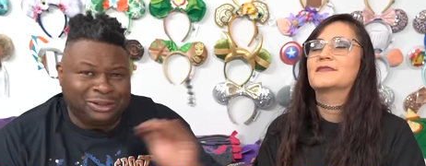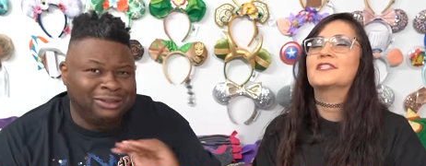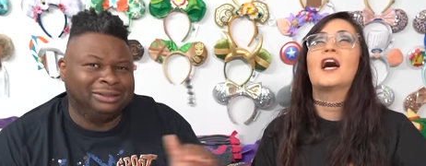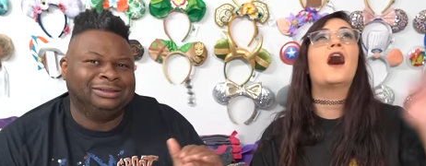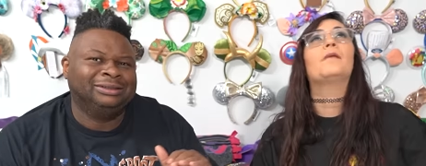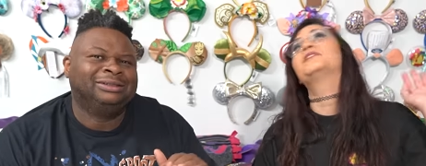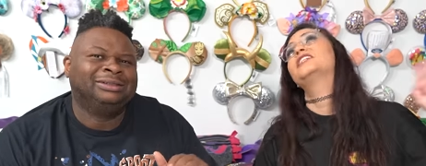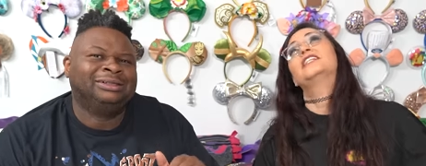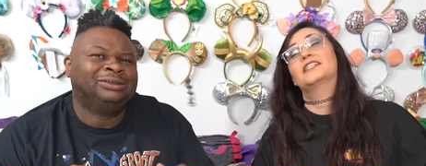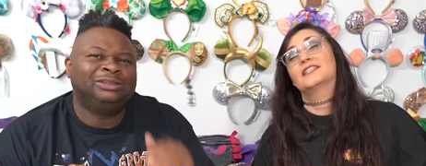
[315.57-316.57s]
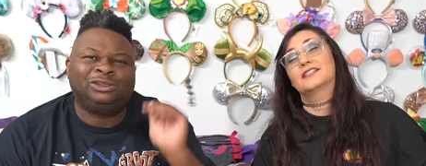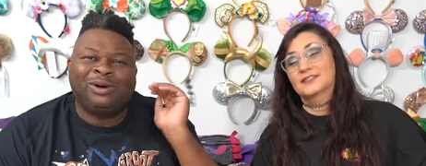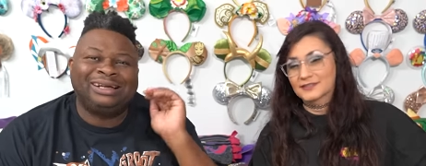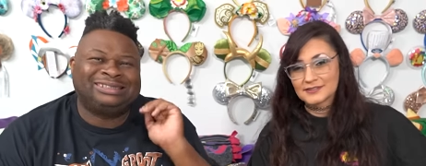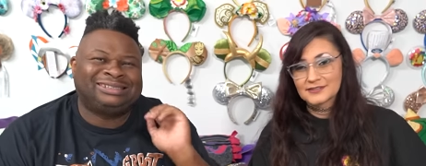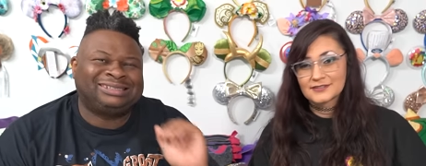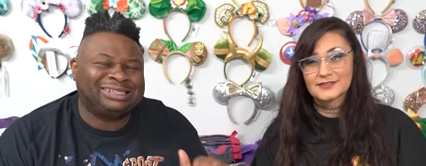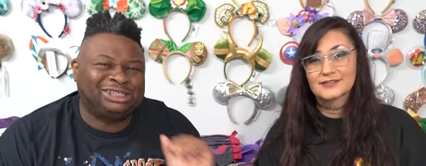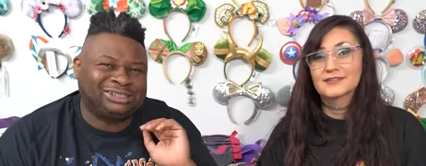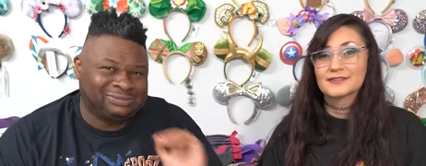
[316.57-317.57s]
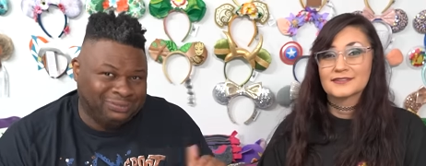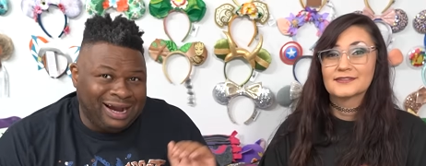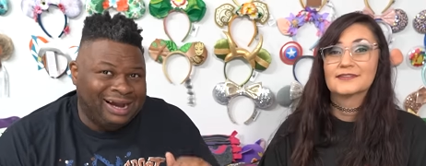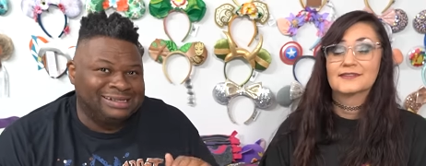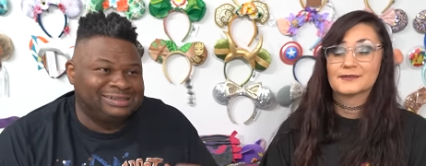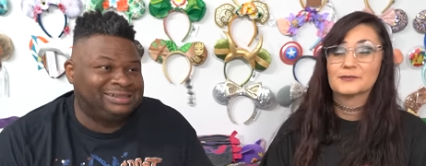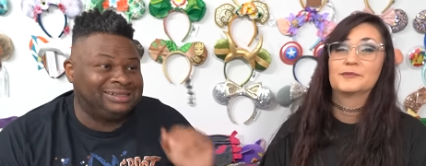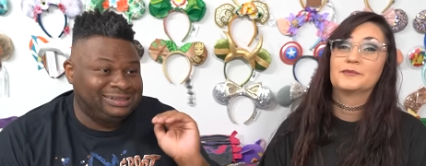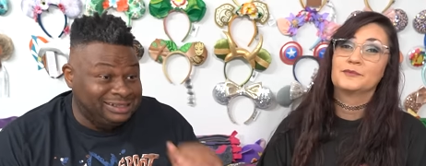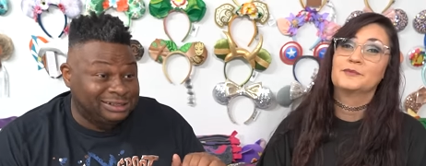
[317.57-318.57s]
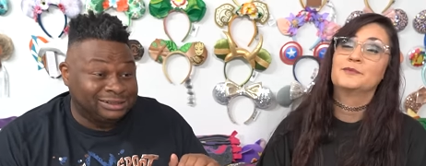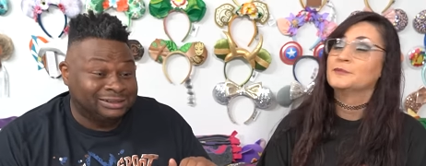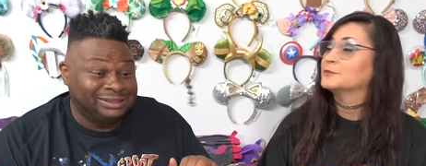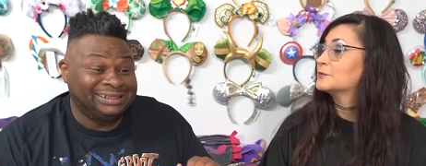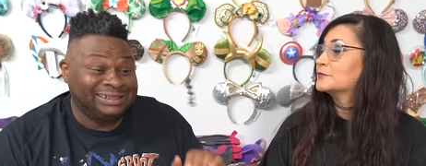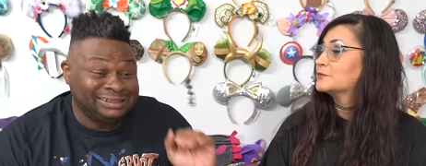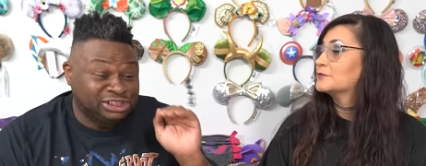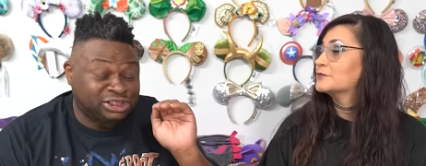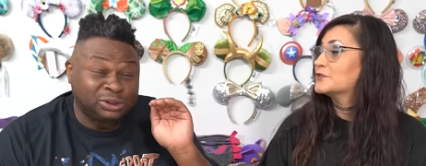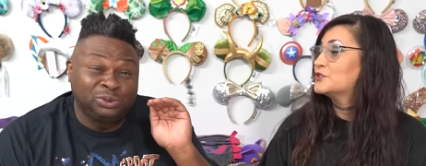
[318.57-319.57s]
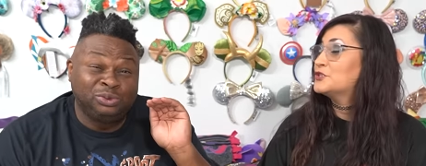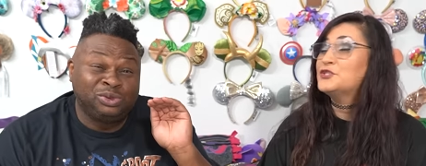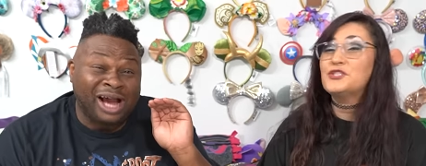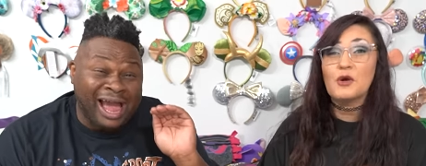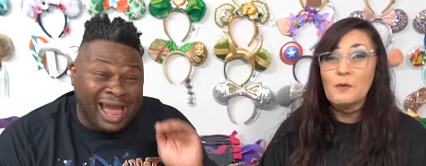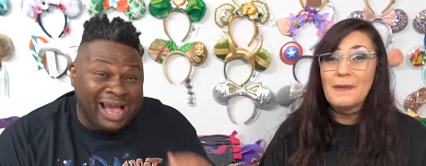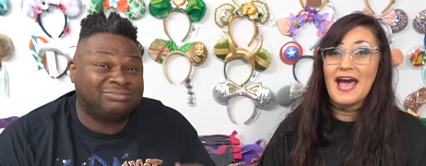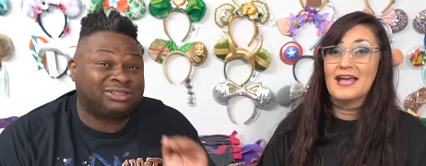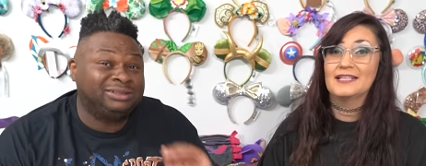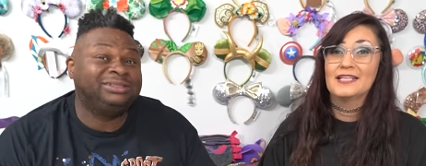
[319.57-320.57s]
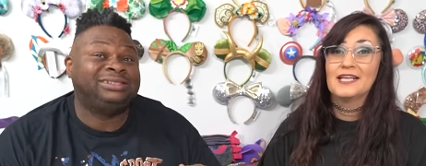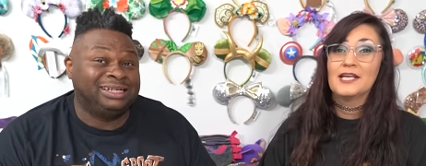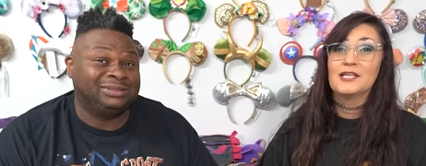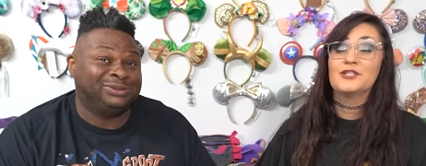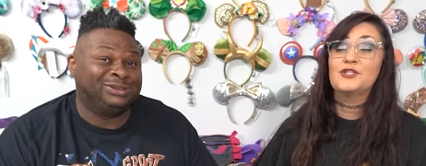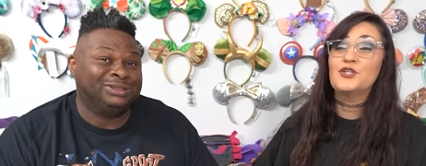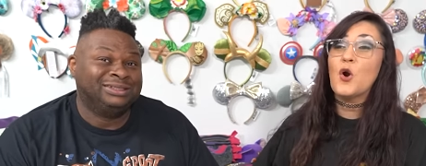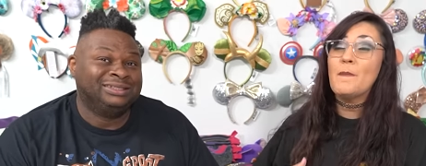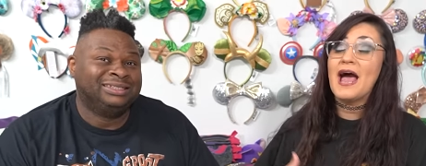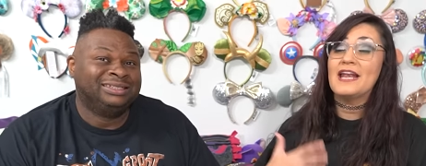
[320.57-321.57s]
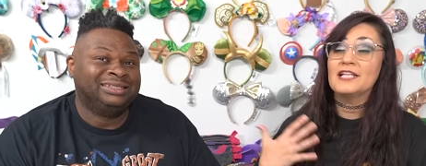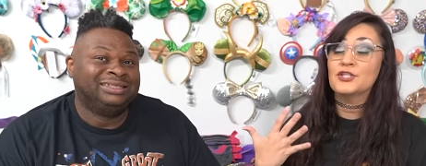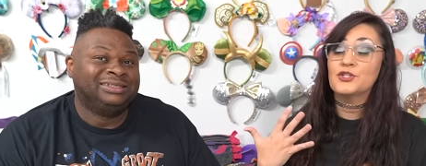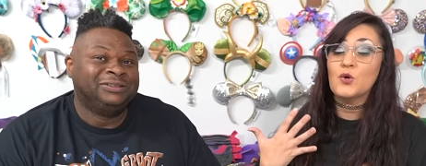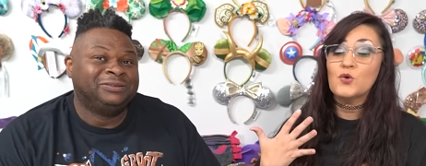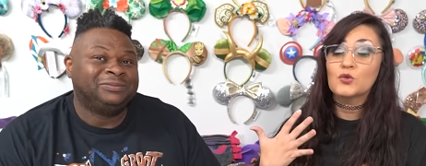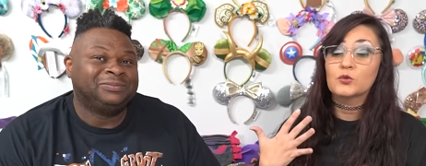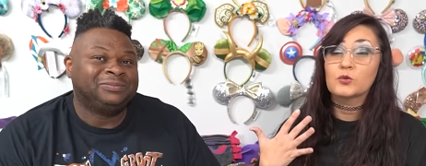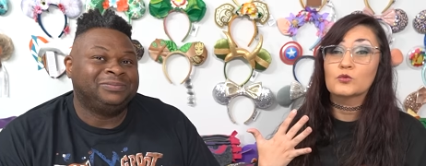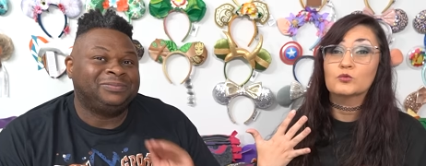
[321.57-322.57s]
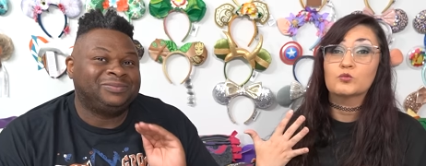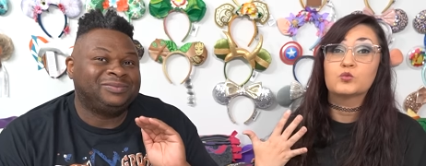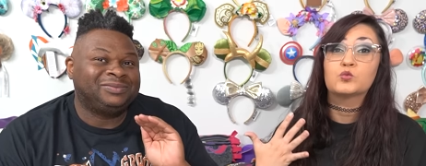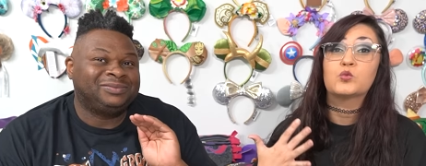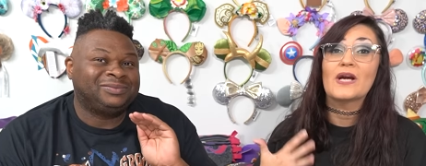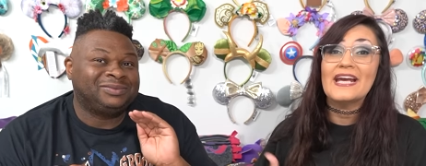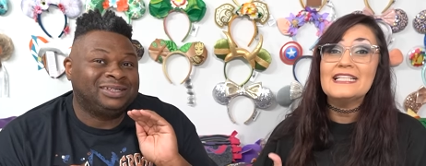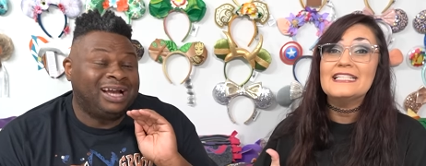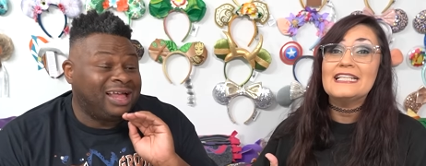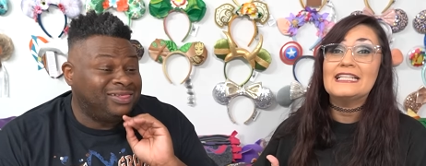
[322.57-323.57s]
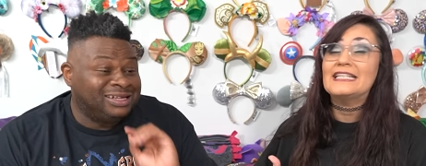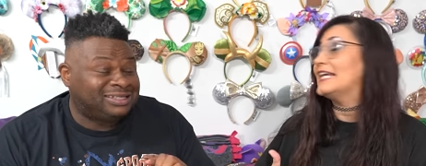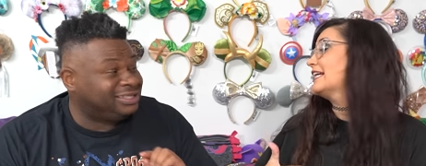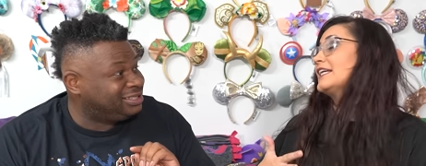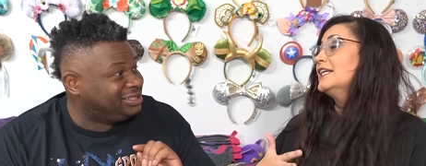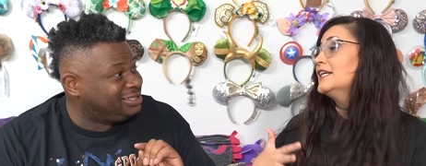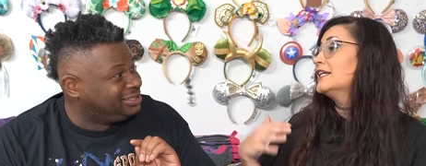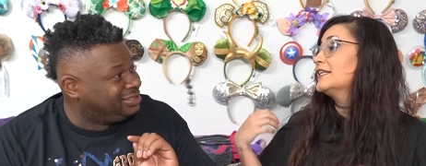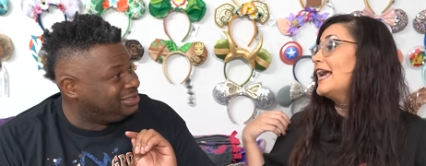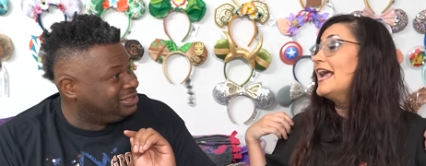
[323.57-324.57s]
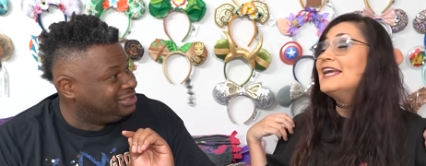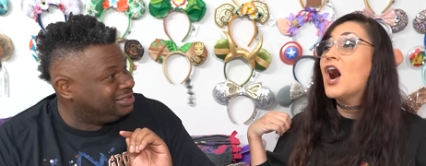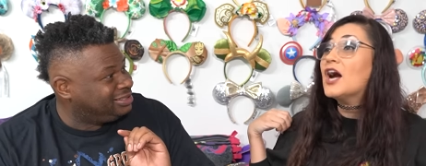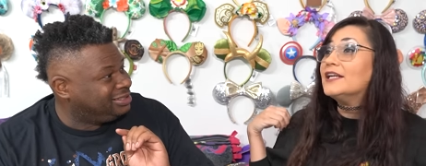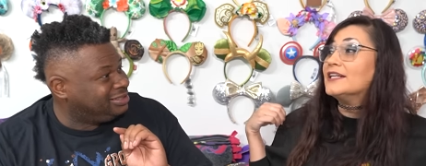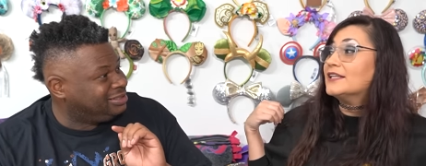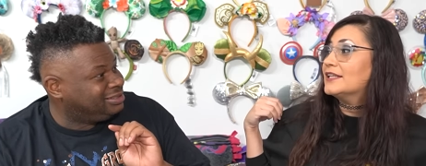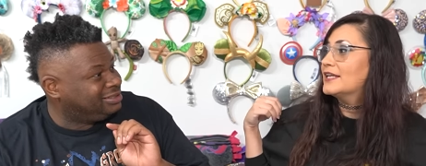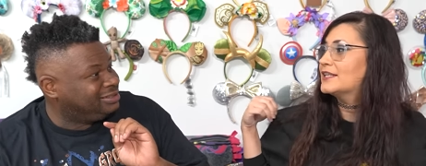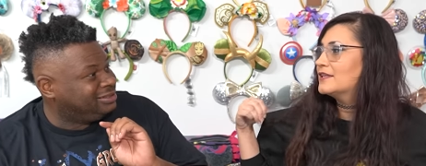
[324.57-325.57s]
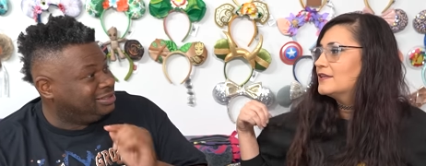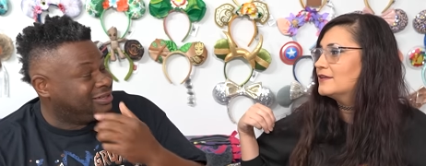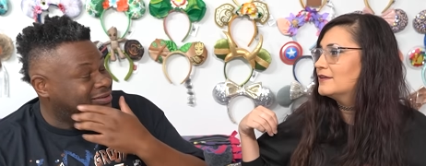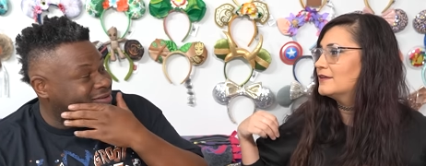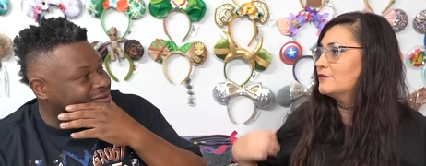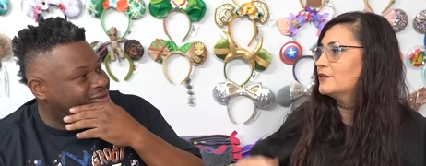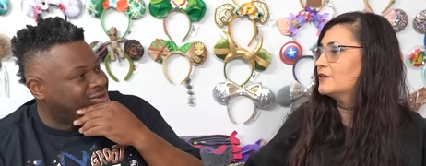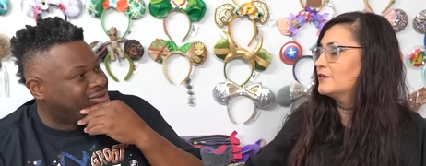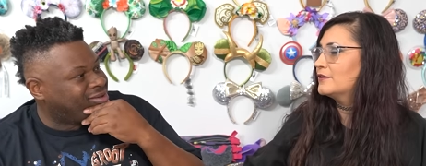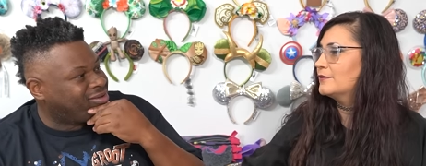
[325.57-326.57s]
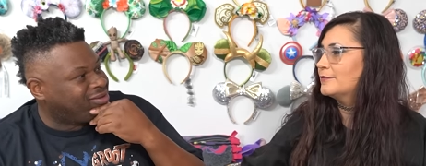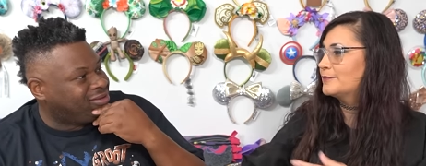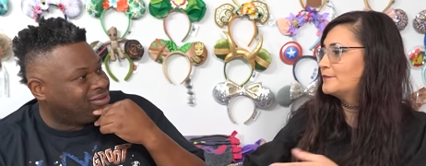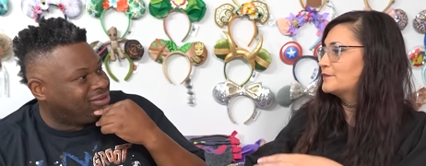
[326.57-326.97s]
Speaker 1: good. Top tier.
Speaker 2: Which is why it's such a surprise that dinner is so so bad, absolutely terrible, so
Speaker 1: bad, and so crazy. And this like, isn't chaotic. Like the yeah. the